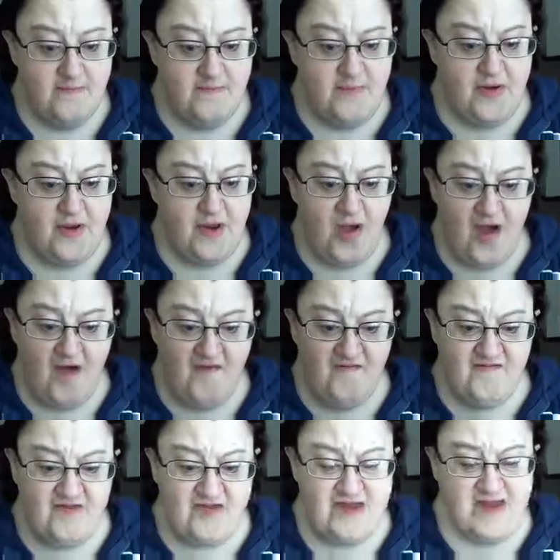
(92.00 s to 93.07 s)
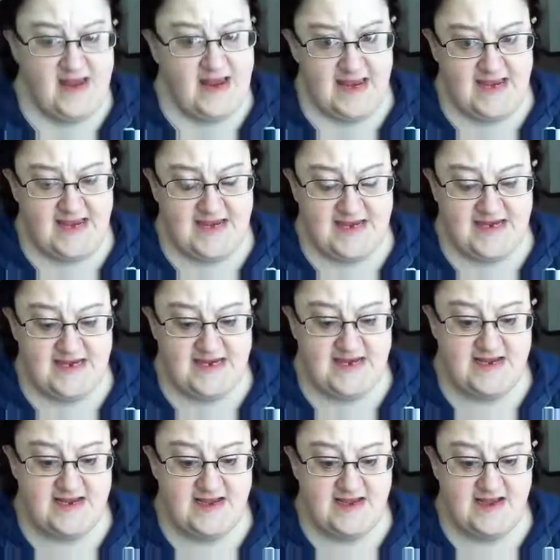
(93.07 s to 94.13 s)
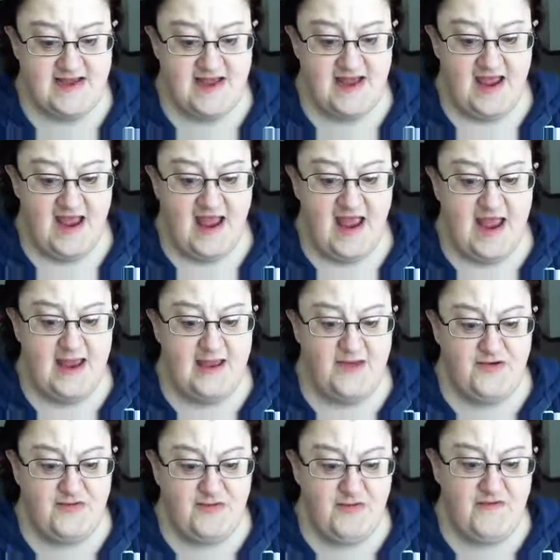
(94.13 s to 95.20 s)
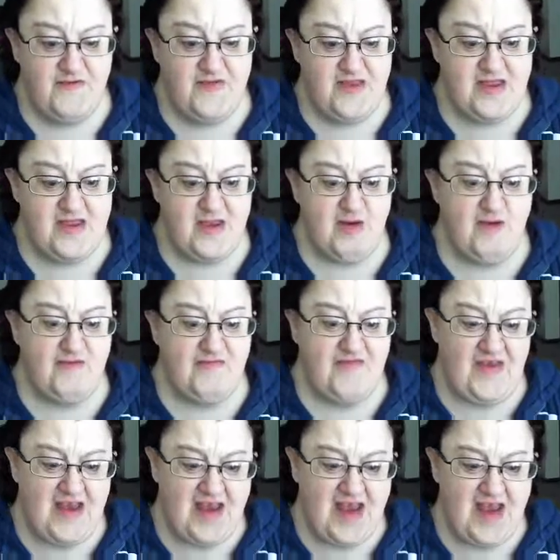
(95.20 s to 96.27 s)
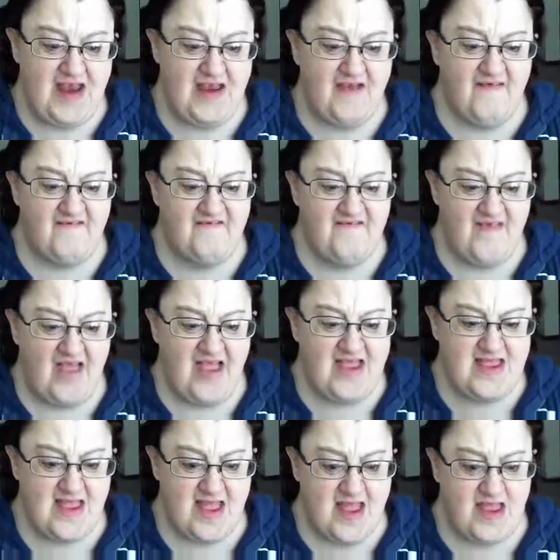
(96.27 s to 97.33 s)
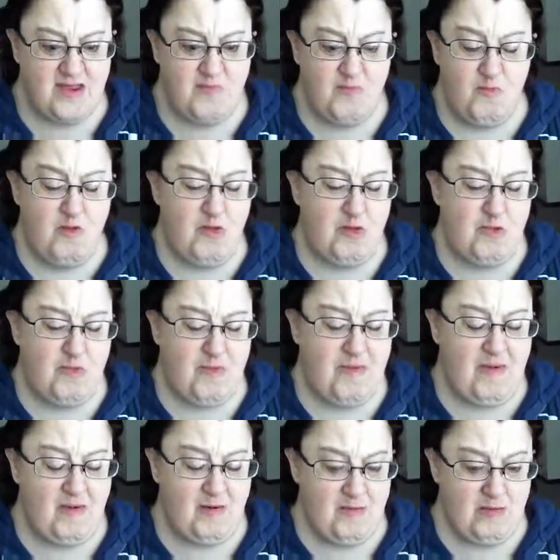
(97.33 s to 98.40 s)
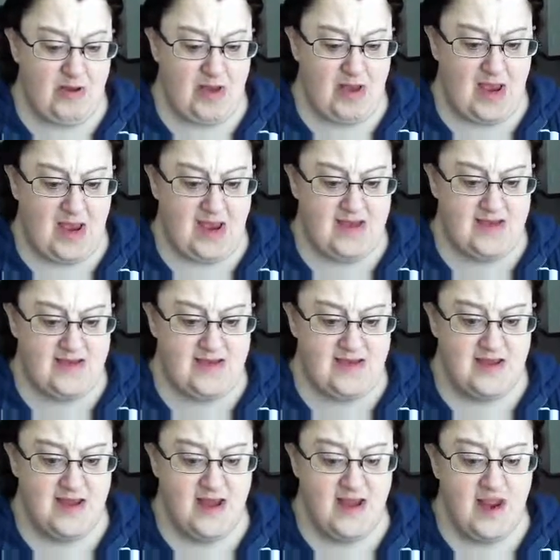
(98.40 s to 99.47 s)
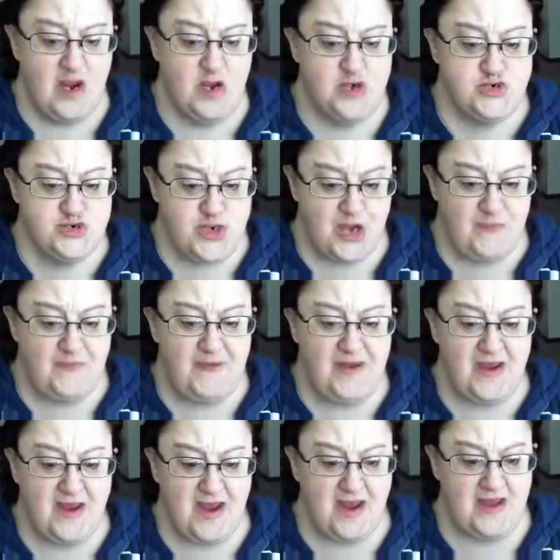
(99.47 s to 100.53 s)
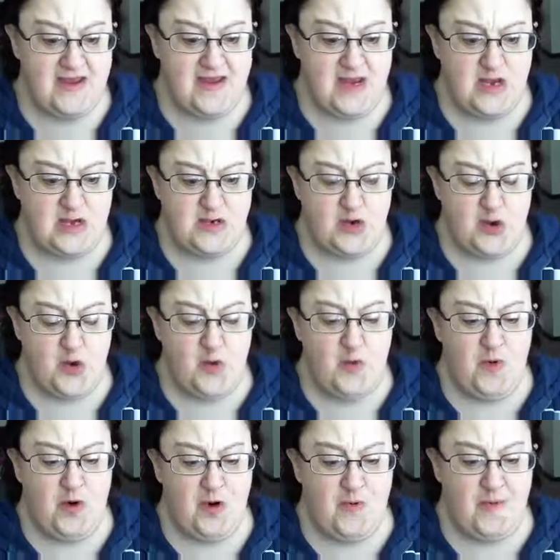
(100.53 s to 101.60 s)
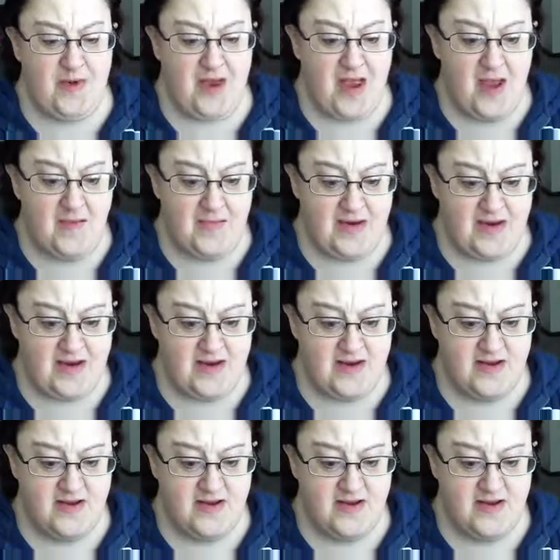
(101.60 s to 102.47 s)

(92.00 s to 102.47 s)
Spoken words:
but often it isn't. And the truth is that our thinking affects us more than we may realize, shaping us into who we are becoming.